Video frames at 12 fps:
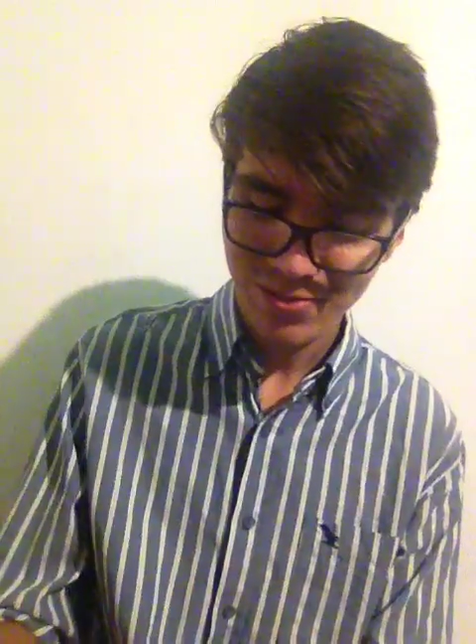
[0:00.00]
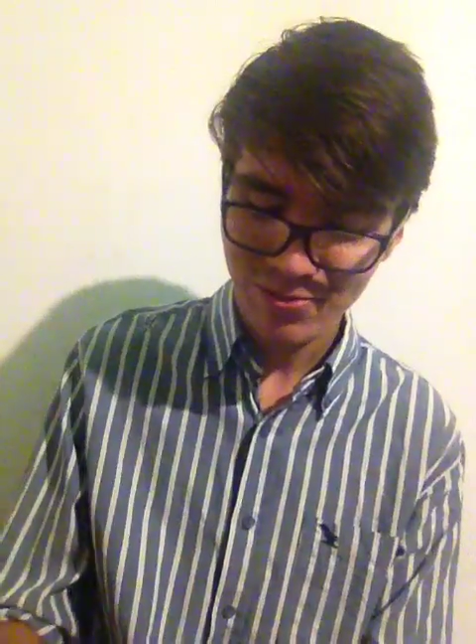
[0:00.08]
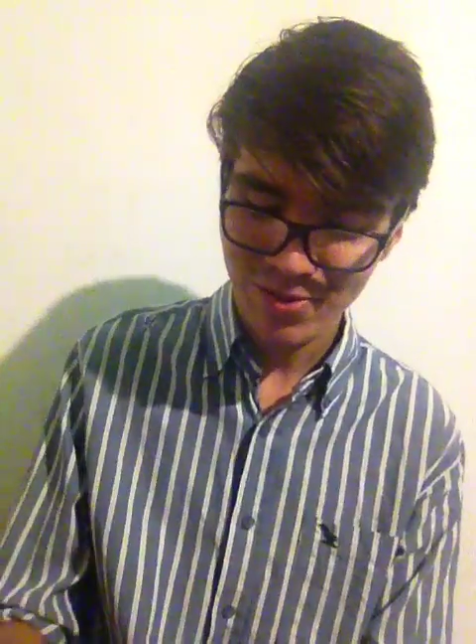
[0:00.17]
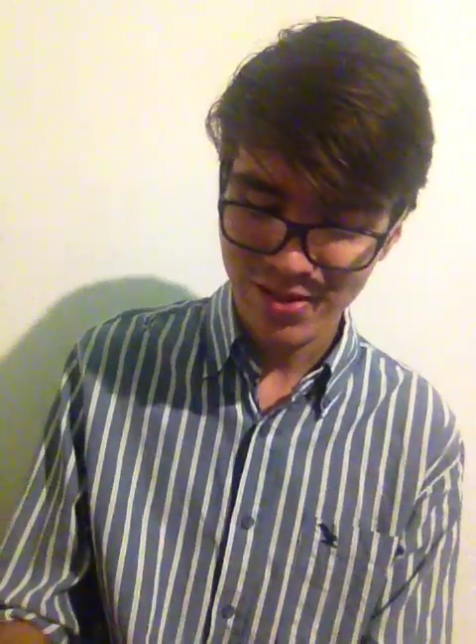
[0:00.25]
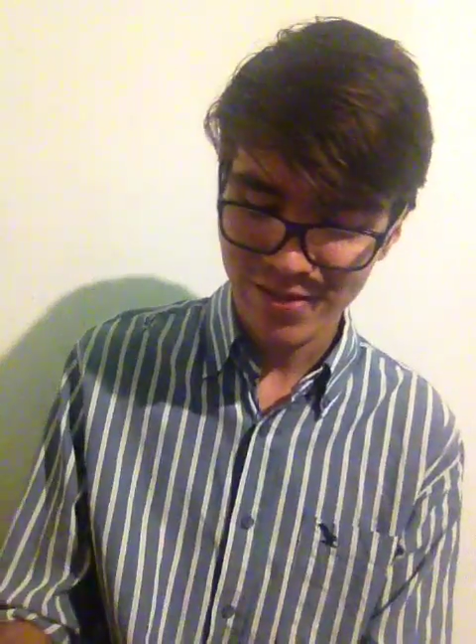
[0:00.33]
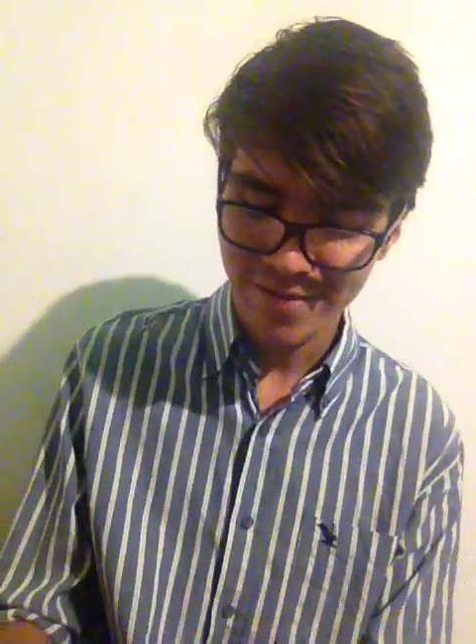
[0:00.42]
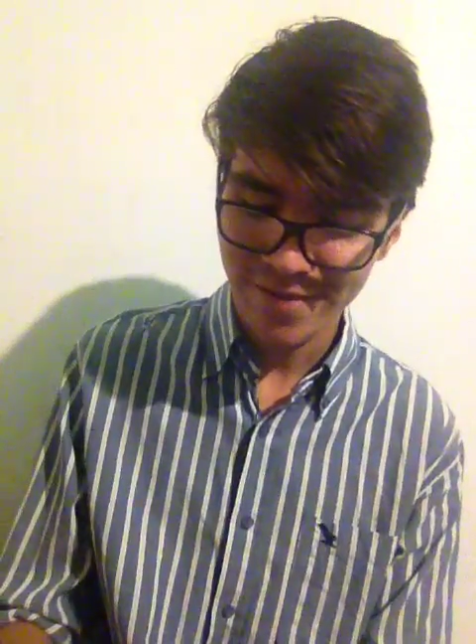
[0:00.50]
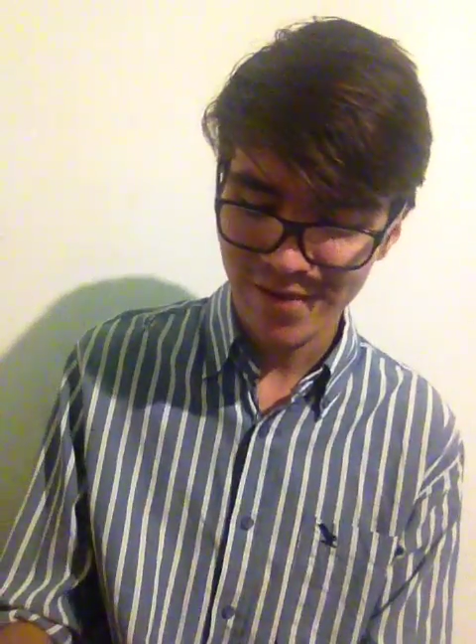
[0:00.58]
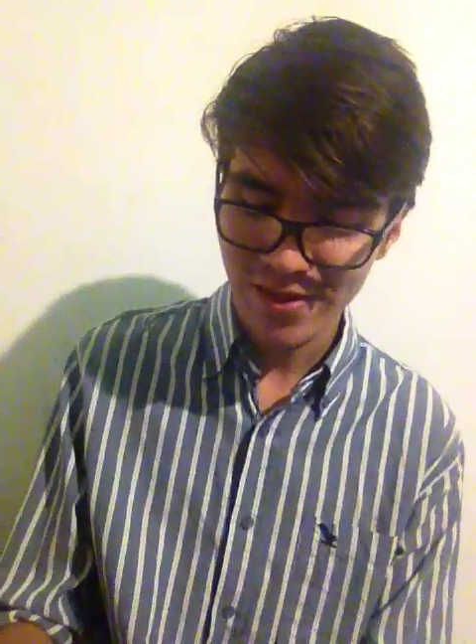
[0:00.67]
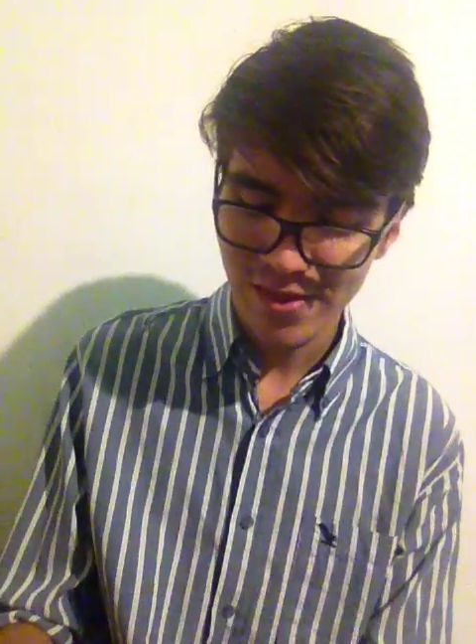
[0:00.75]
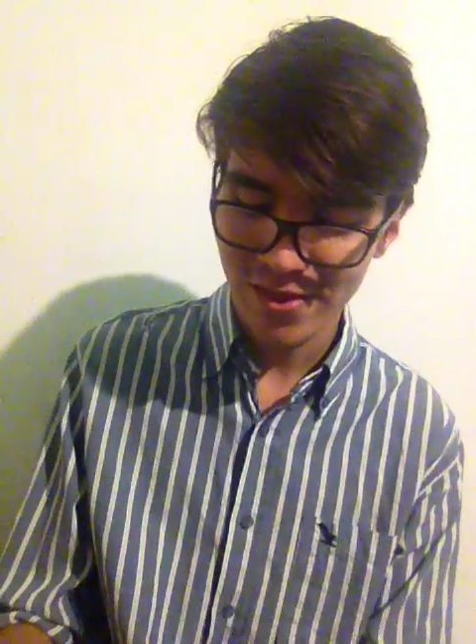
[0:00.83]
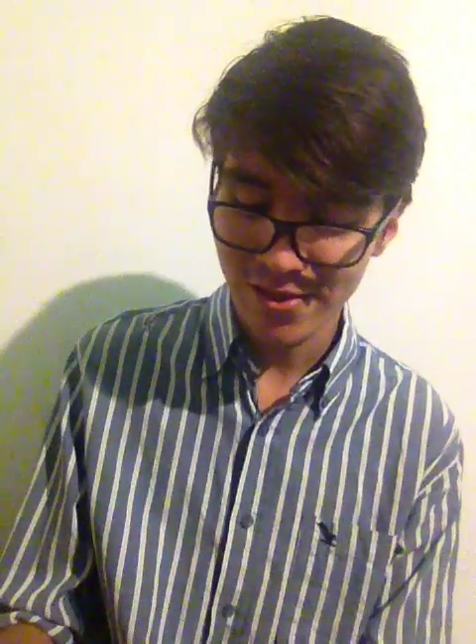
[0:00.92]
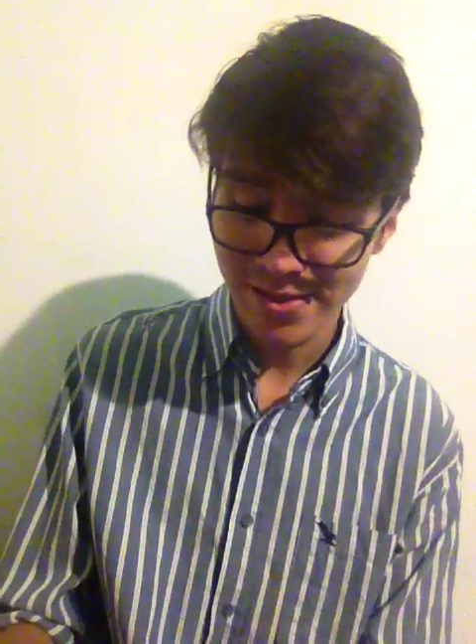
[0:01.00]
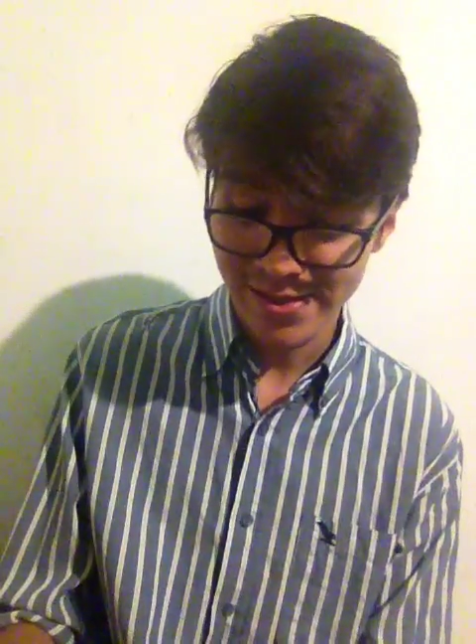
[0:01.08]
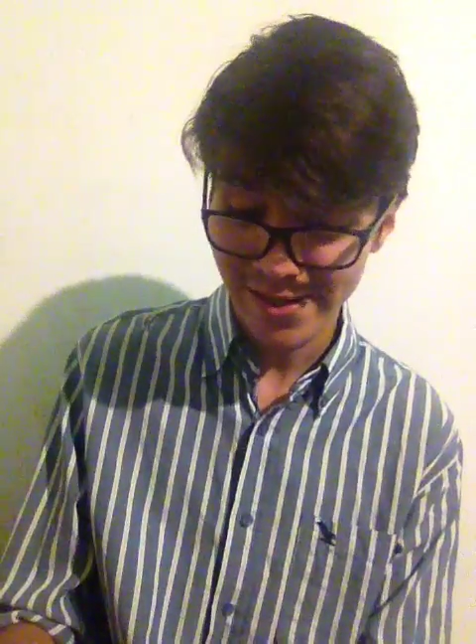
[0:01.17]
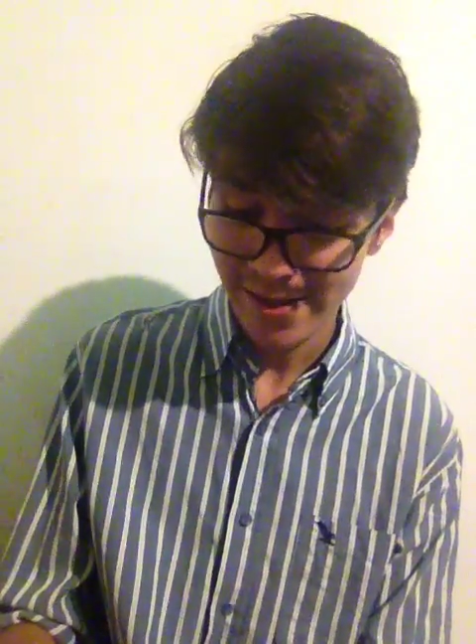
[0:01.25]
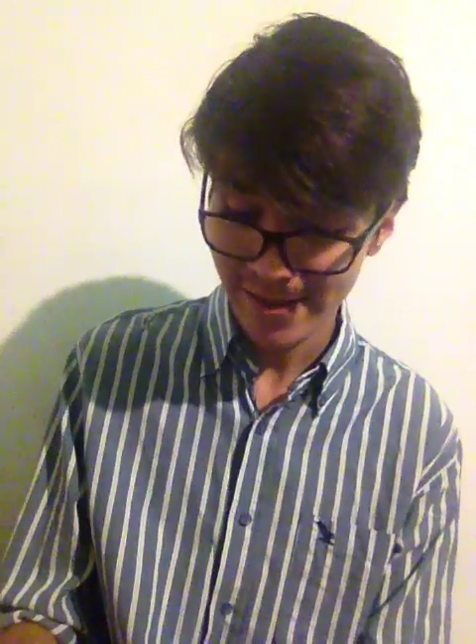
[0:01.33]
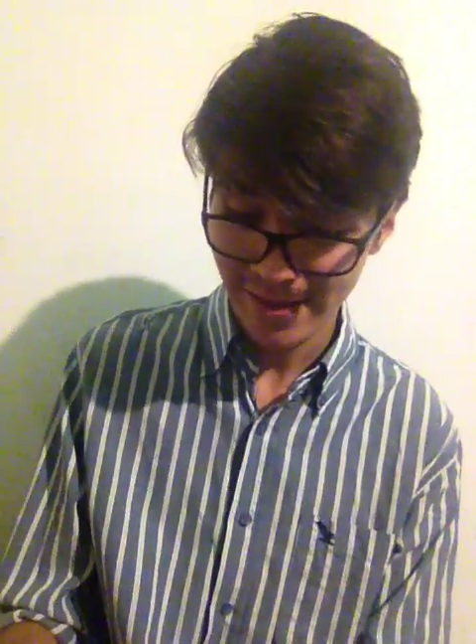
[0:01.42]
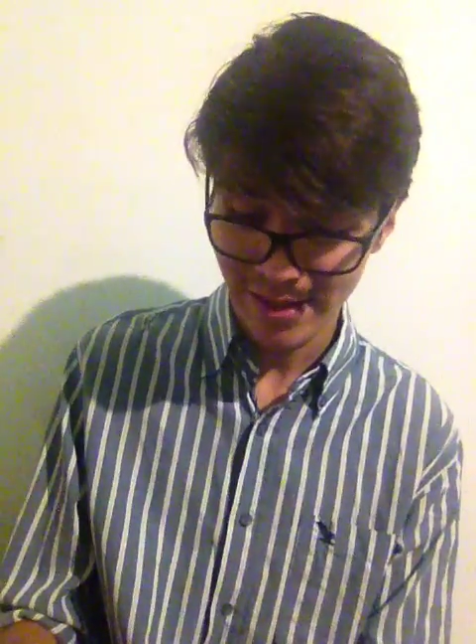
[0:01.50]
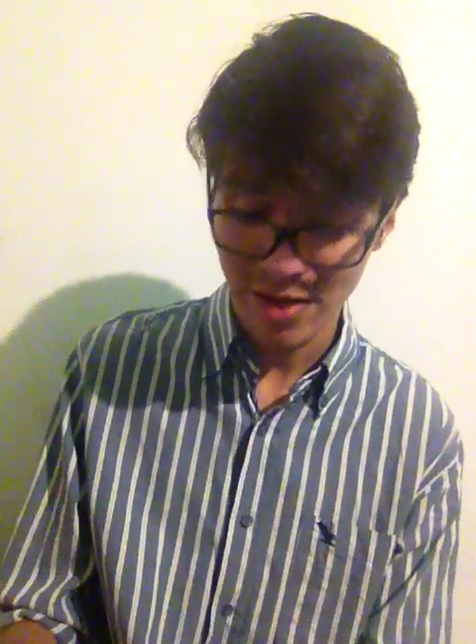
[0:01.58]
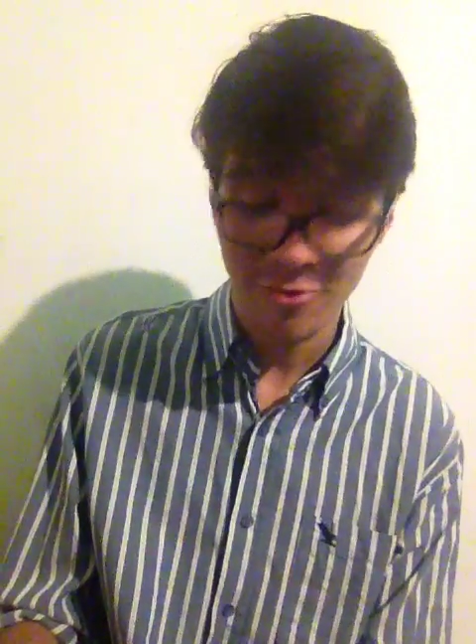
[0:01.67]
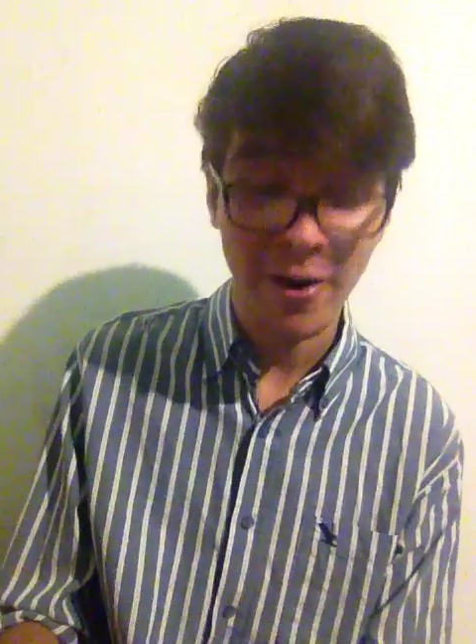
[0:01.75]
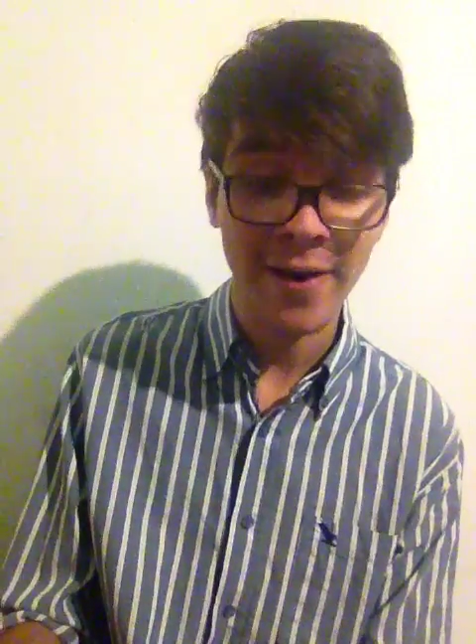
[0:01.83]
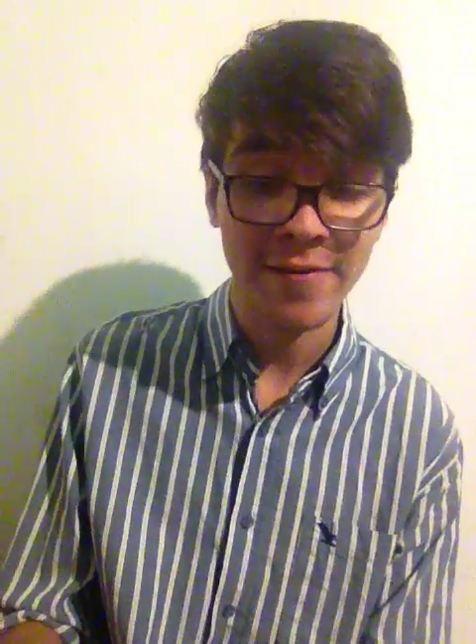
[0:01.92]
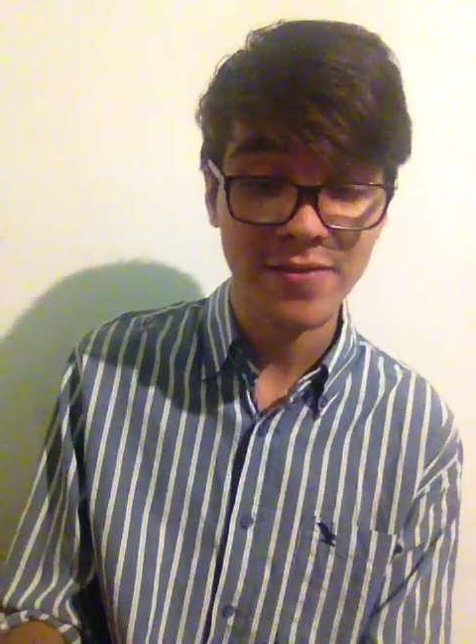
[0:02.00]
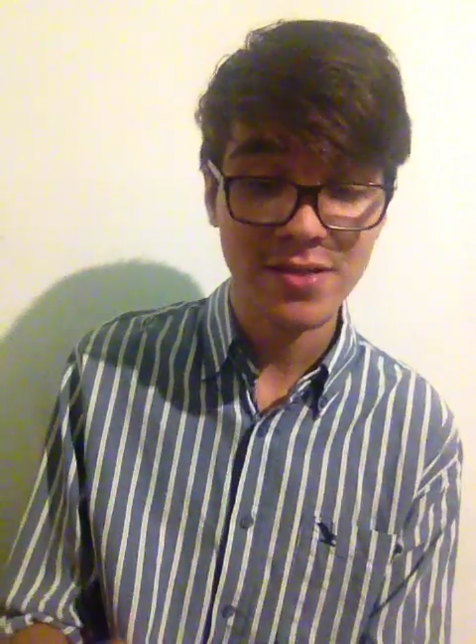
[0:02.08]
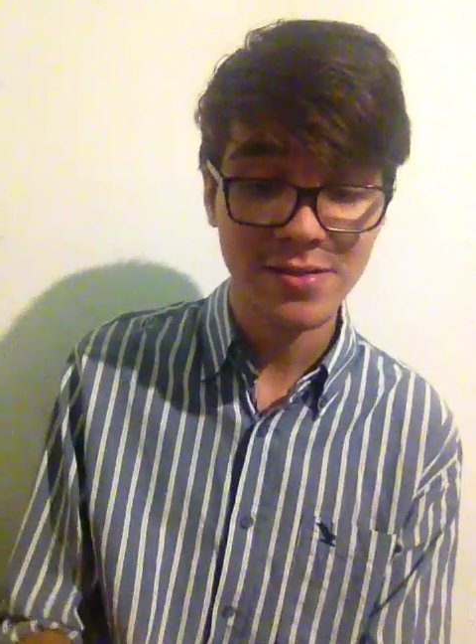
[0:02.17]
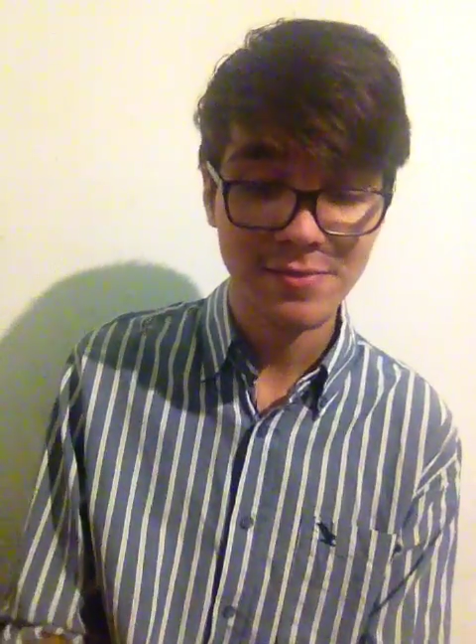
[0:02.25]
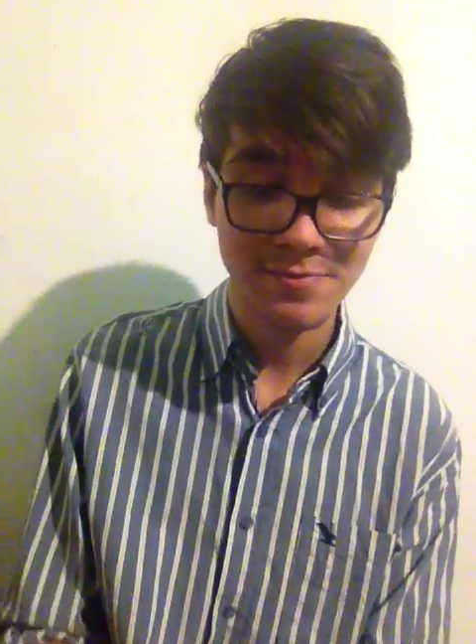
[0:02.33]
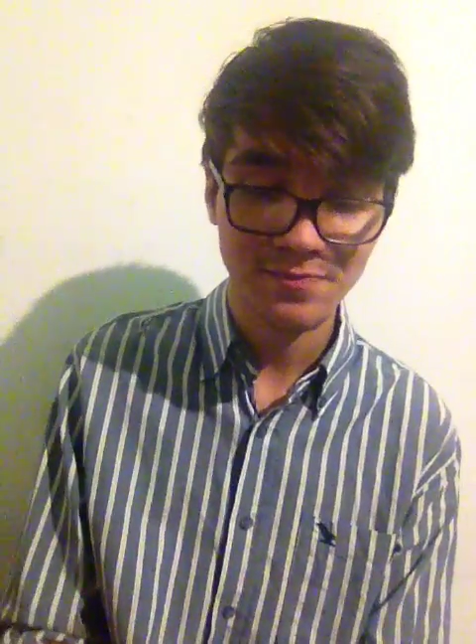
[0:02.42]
when the fifth 13 arrived.